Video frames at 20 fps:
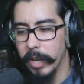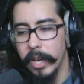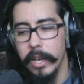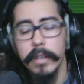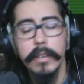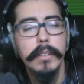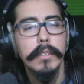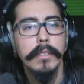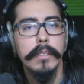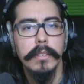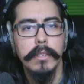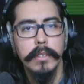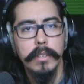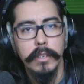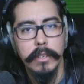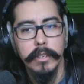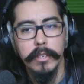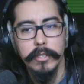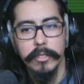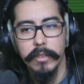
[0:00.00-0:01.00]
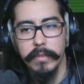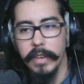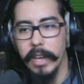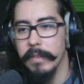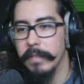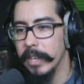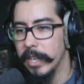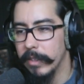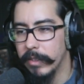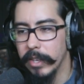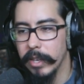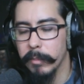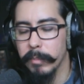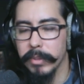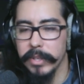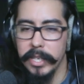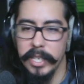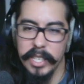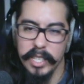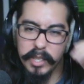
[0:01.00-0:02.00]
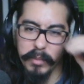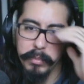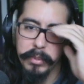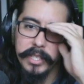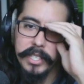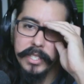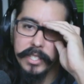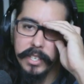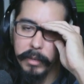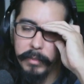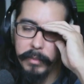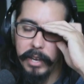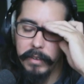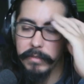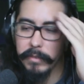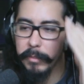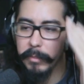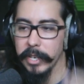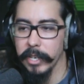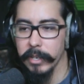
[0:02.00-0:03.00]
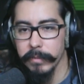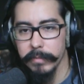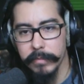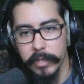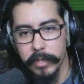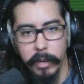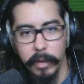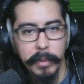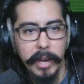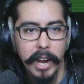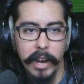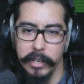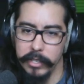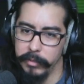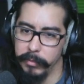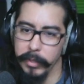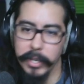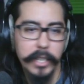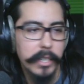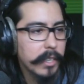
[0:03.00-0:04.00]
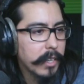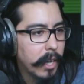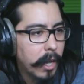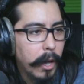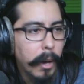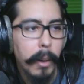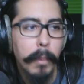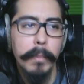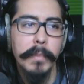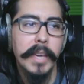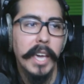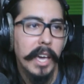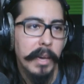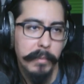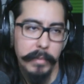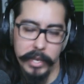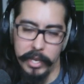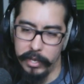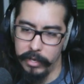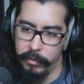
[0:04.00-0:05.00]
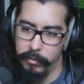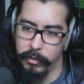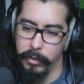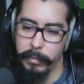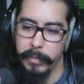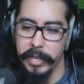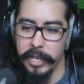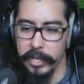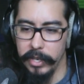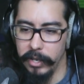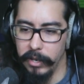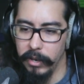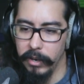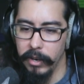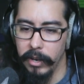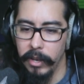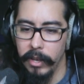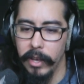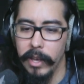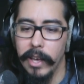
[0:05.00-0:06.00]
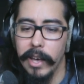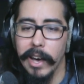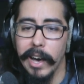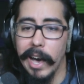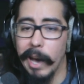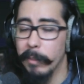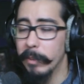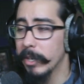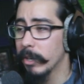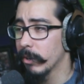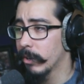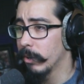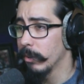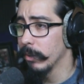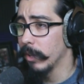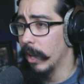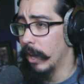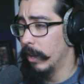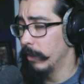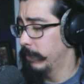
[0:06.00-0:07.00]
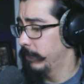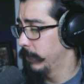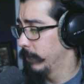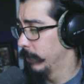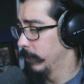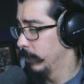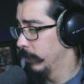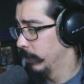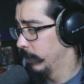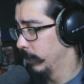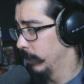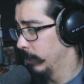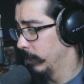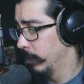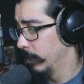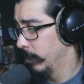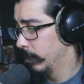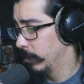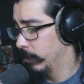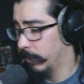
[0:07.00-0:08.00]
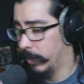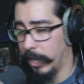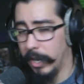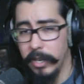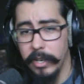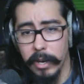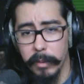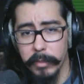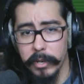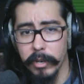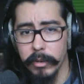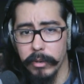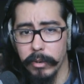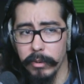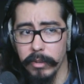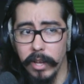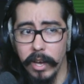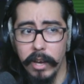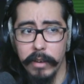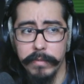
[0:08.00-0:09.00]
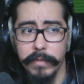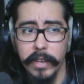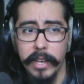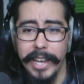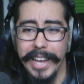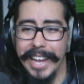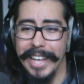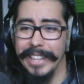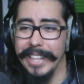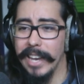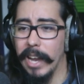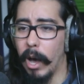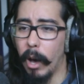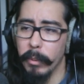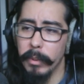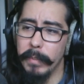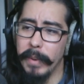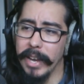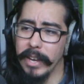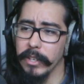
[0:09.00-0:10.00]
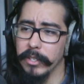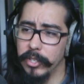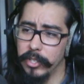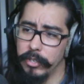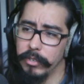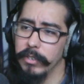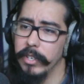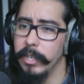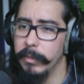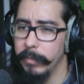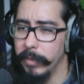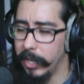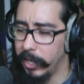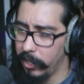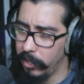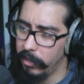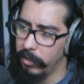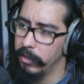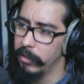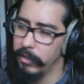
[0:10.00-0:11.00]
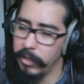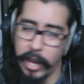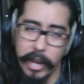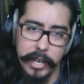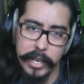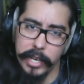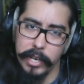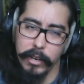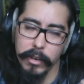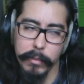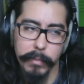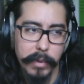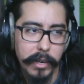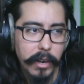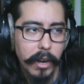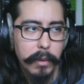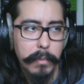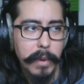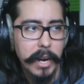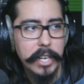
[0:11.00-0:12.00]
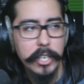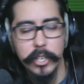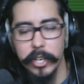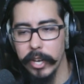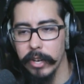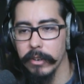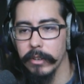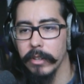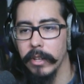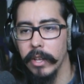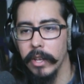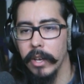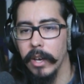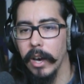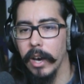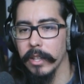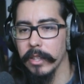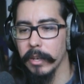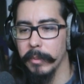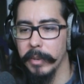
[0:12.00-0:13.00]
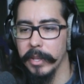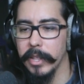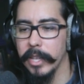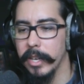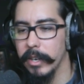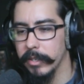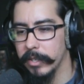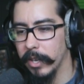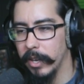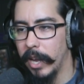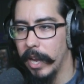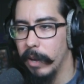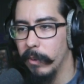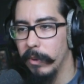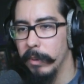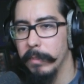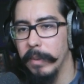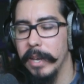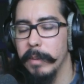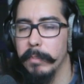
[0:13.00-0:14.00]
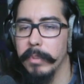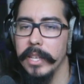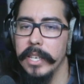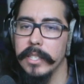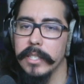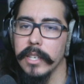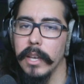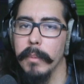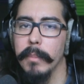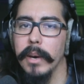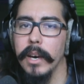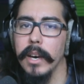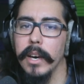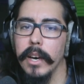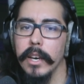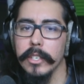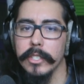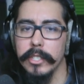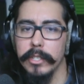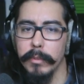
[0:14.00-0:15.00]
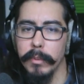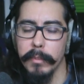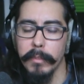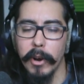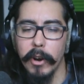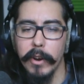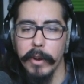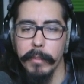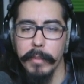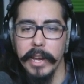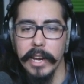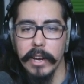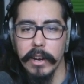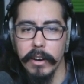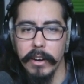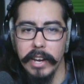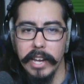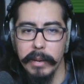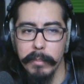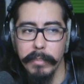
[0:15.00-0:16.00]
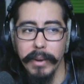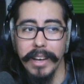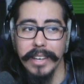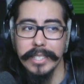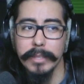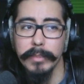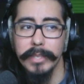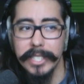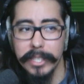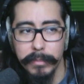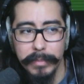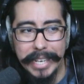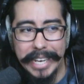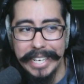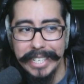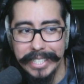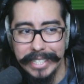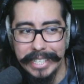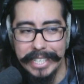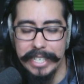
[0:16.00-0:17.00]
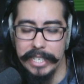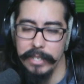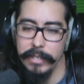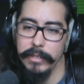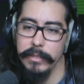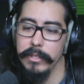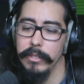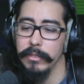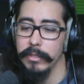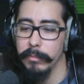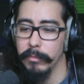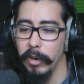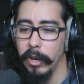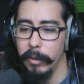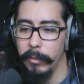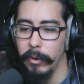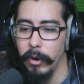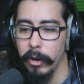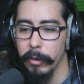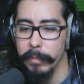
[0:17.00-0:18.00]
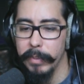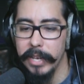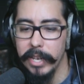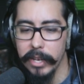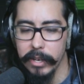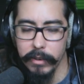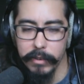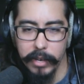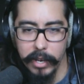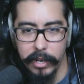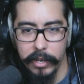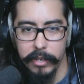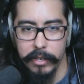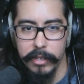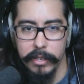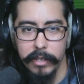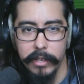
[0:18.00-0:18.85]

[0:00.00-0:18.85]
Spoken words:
Okay? So if you have anything, please come after me. Come ask me. Come get me. We'll be here. I'm going to go cool off. Okay? I'm going to go cool off. And then I'll be back on stream here, not here, but on my channel a little bit later tonight. We might play some Super Mario Maker and possibly some DayZ. Do some RPing, okay?